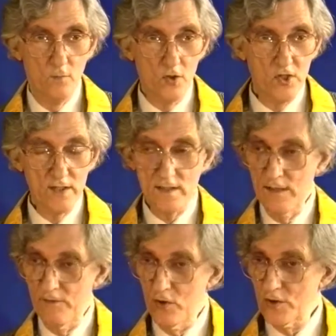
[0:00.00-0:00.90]
watching
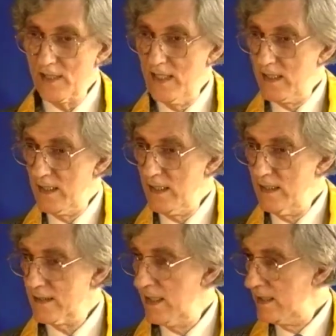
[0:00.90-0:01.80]
TV, you're taking
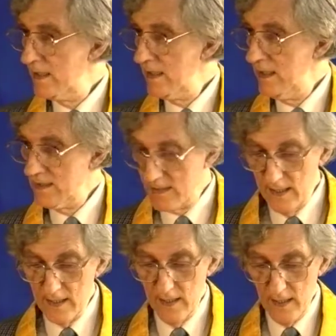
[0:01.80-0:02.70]

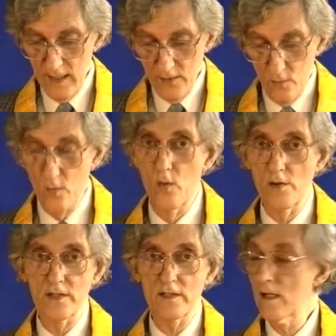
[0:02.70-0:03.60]
in
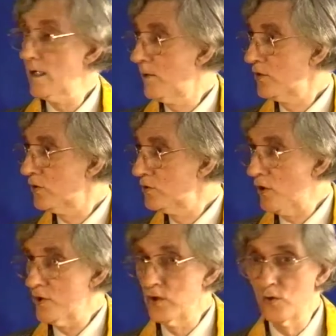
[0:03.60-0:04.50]
all the time. You're
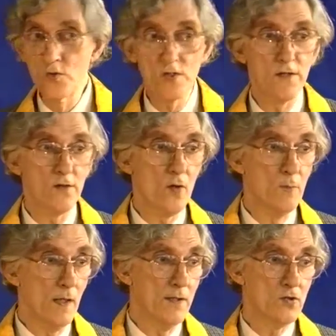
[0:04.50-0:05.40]
not using your
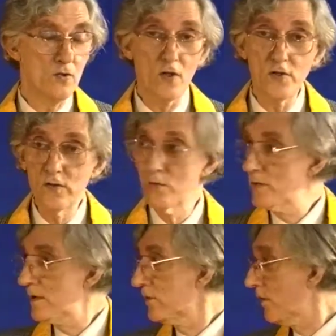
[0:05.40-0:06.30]
mind, you're not
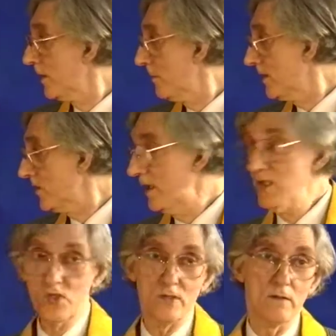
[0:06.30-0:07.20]
using your
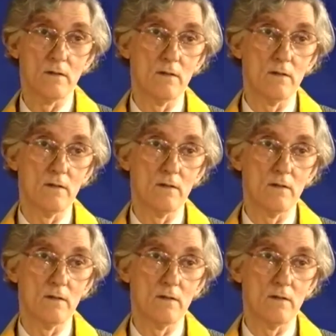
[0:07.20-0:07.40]
imagination.